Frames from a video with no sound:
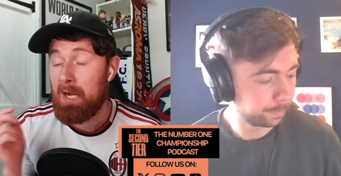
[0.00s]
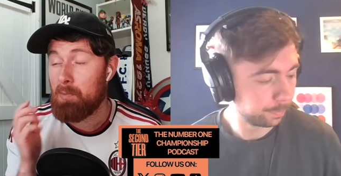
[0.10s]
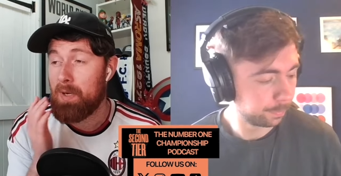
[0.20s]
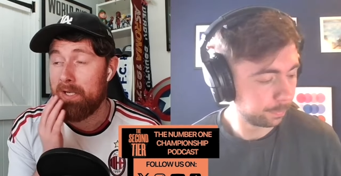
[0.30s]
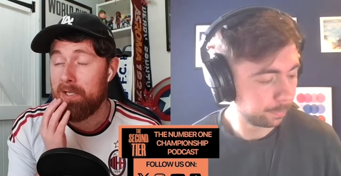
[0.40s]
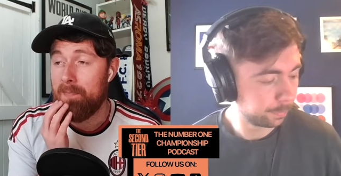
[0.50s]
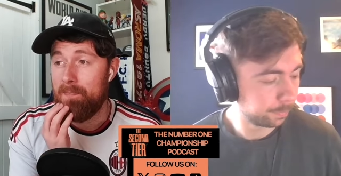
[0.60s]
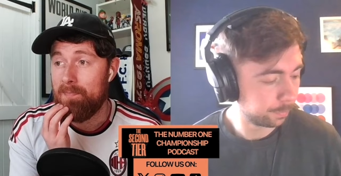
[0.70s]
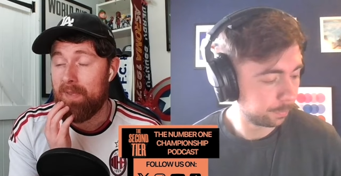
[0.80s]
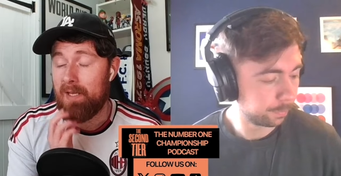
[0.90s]
Speaker 1: when
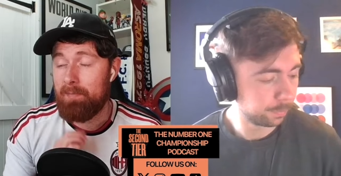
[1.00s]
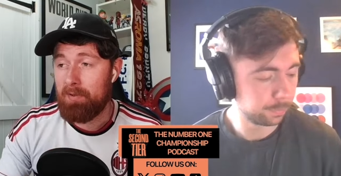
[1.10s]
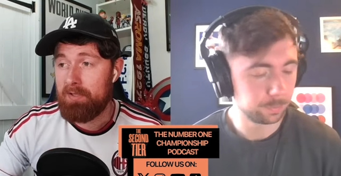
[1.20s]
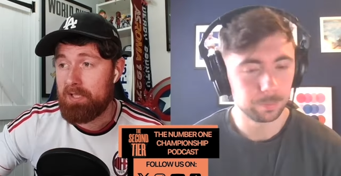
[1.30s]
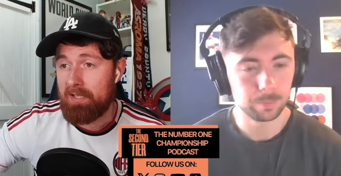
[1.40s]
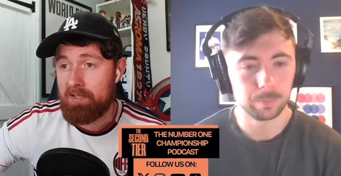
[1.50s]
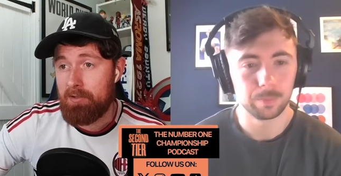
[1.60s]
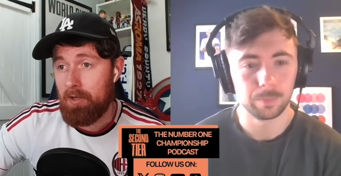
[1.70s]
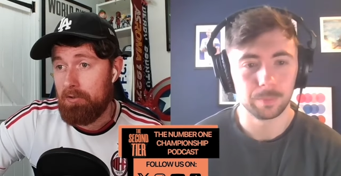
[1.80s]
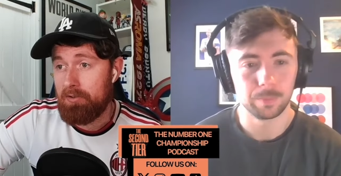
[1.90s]
um, they appointed Jason
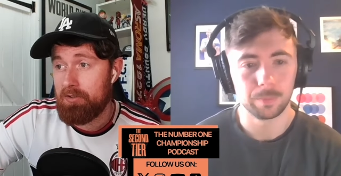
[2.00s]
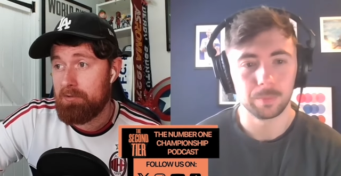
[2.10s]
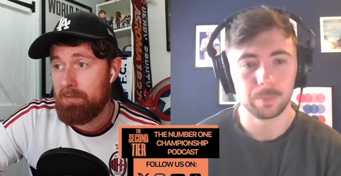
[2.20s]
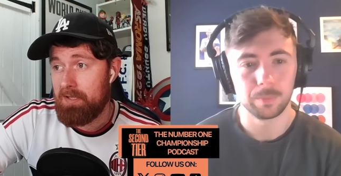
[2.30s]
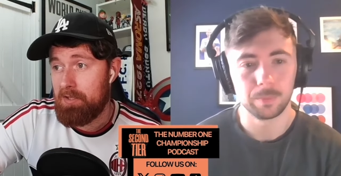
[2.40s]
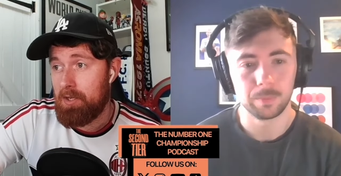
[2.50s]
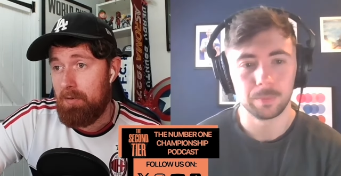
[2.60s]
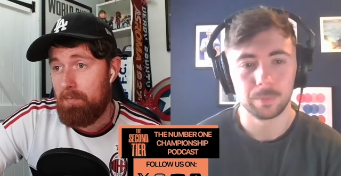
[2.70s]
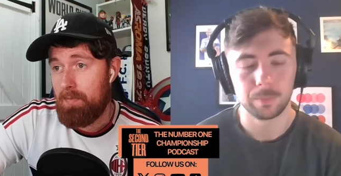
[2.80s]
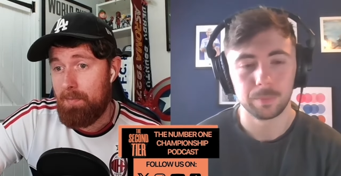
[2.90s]
Dodds as
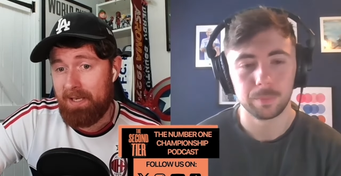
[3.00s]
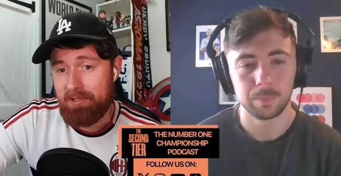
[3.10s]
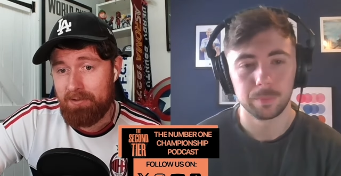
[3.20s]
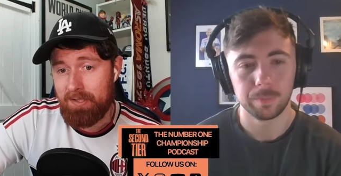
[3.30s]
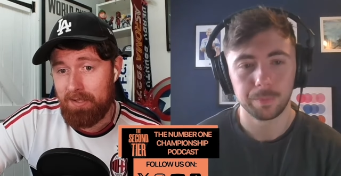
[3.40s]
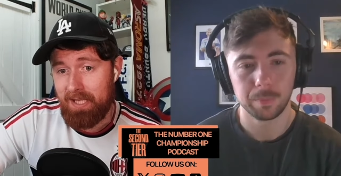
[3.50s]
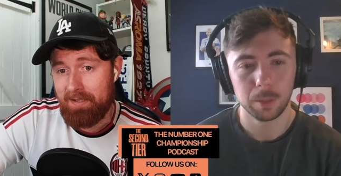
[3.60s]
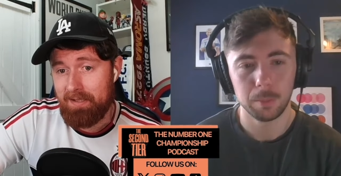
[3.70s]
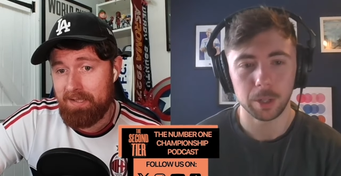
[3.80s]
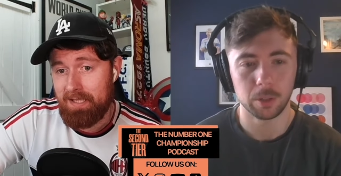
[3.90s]
uh, the manager until the
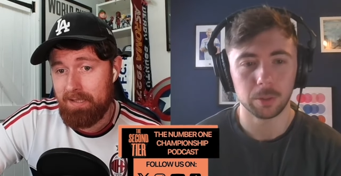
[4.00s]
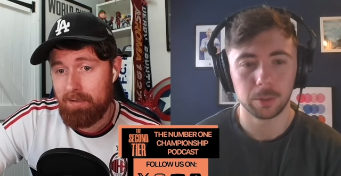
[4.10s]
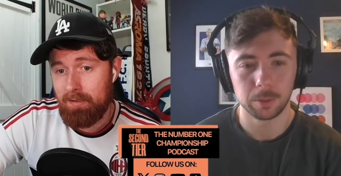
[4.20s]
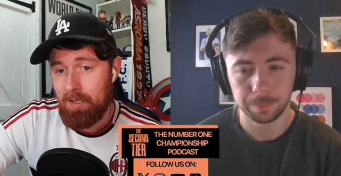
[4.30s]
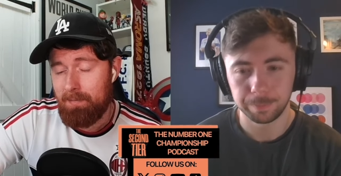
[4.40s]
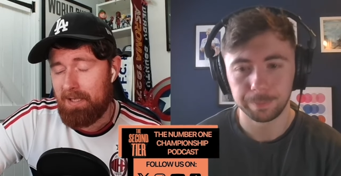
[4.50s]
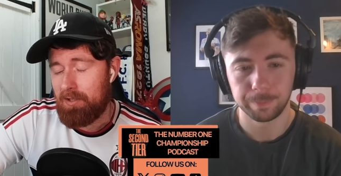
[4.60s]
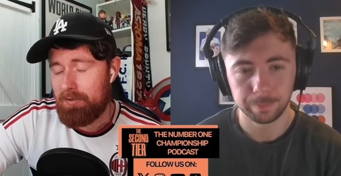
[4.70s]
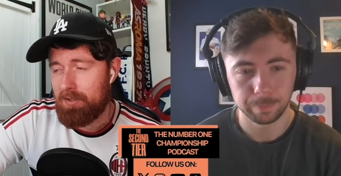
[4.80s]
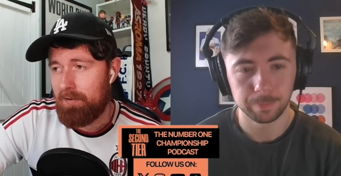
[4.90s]
end of the Mike season, Dodds. Mike
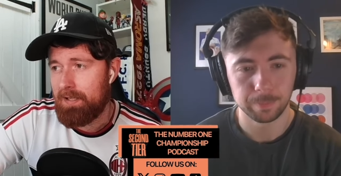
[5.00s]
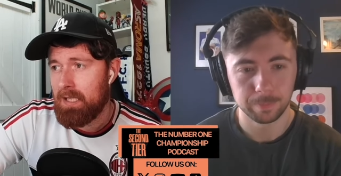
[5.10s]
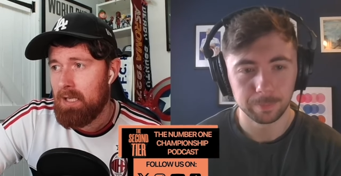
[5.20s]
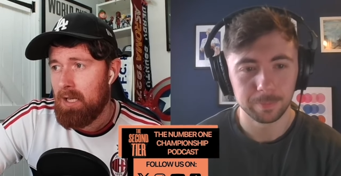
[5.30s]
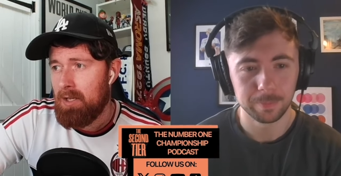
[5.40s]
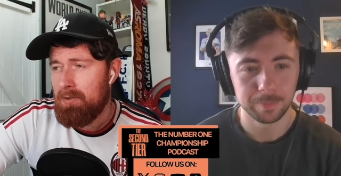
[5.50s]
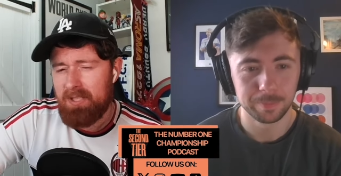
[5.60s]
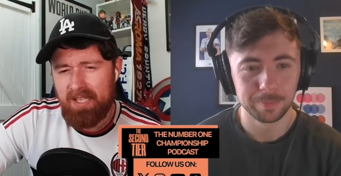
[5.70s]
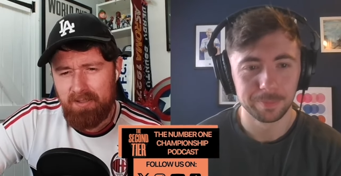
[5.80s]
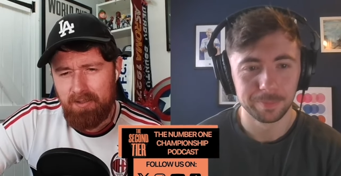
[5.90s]
Dodds, sorry, who's
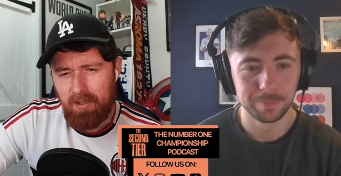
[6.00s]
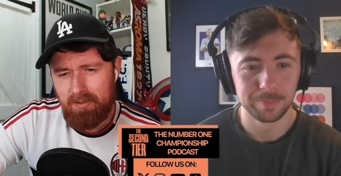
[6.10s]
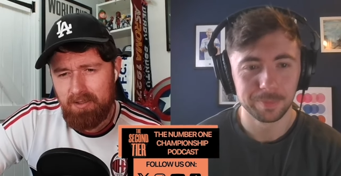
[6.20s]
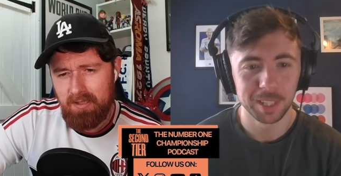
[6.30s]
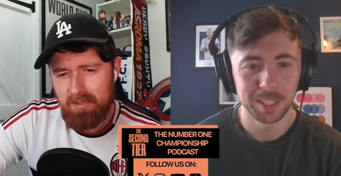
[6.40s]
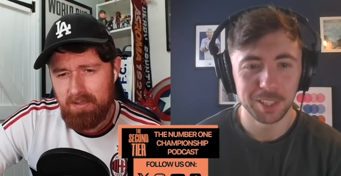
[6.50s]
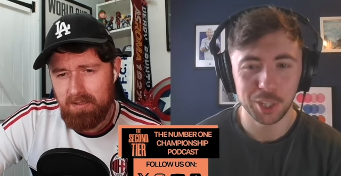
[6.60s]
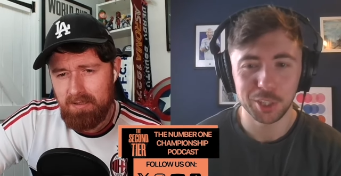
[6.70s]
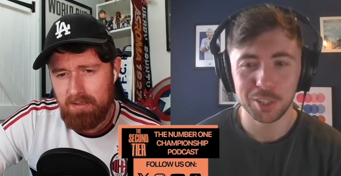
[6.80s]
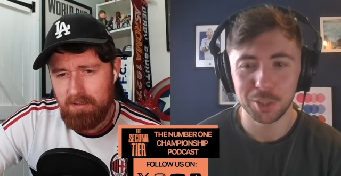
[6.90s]
Jason Dodds?
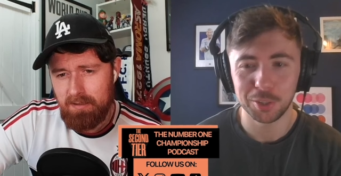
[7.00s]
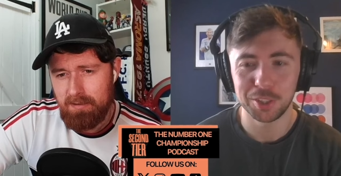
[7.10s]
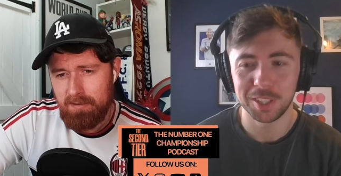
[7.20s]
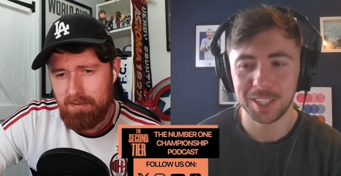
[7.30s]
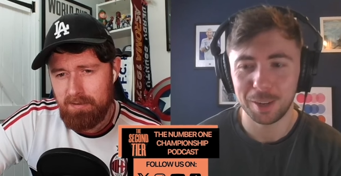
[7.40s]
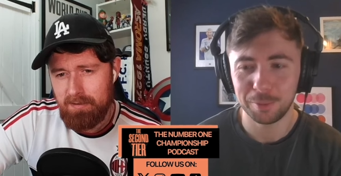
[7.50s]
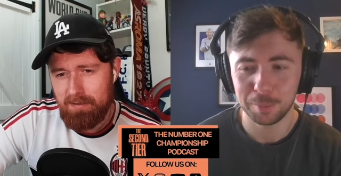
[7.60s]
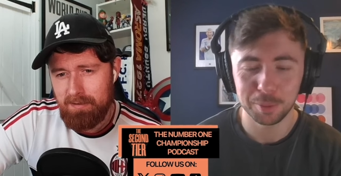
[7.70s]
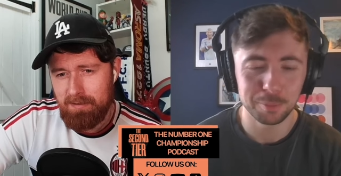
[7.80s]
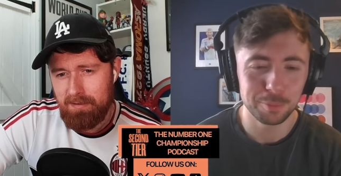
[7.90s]
Jason Dodds is a
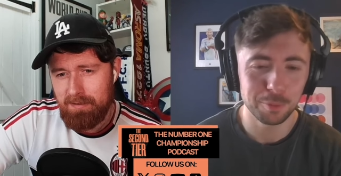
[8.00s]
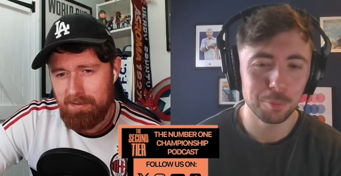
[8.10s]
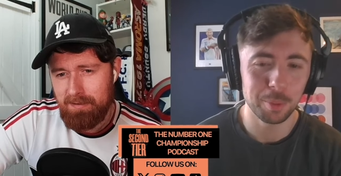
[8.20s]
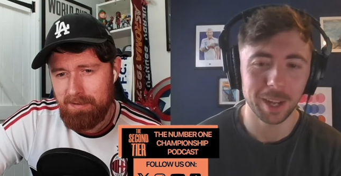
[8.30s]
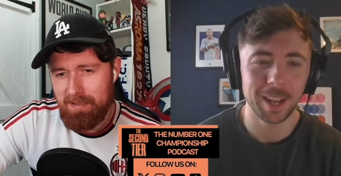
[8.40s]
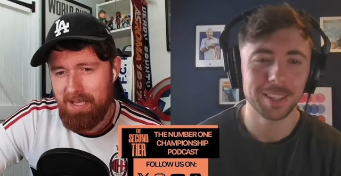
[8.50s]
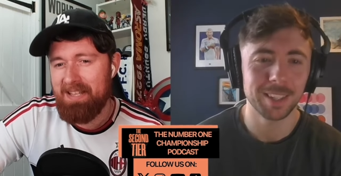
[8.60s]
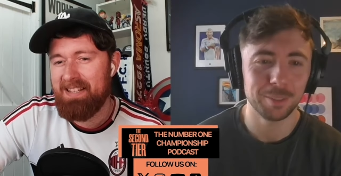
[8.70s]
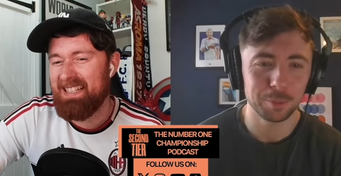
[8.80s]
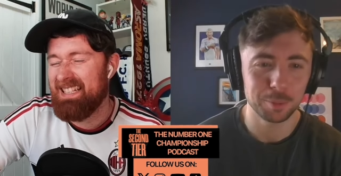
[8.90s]
Southampton fullback, an
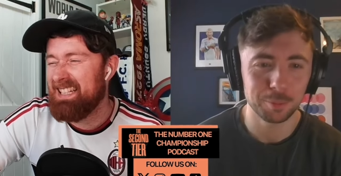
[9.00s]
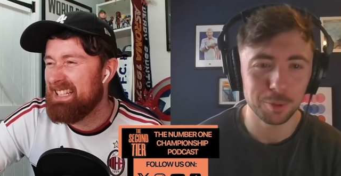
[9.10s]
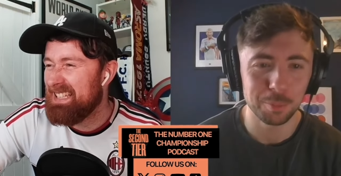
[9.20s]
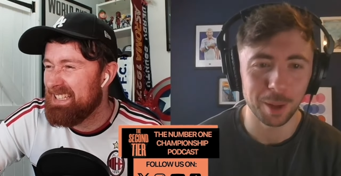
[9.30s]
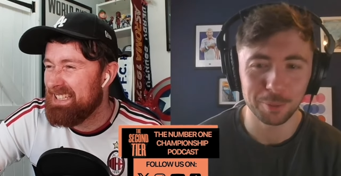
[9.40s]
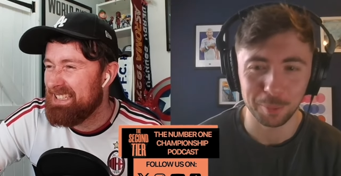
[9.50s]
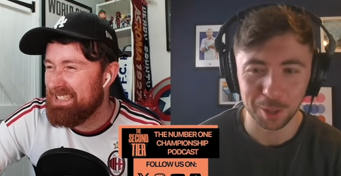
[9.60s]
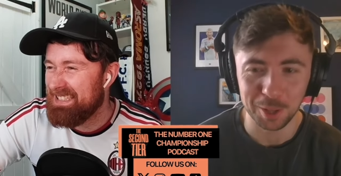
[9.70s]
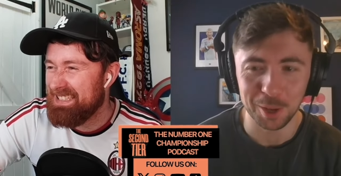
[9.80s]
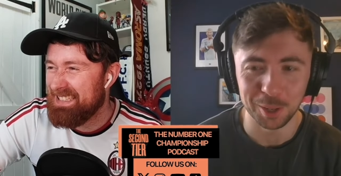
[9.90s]
ex-Southampton fullback from like the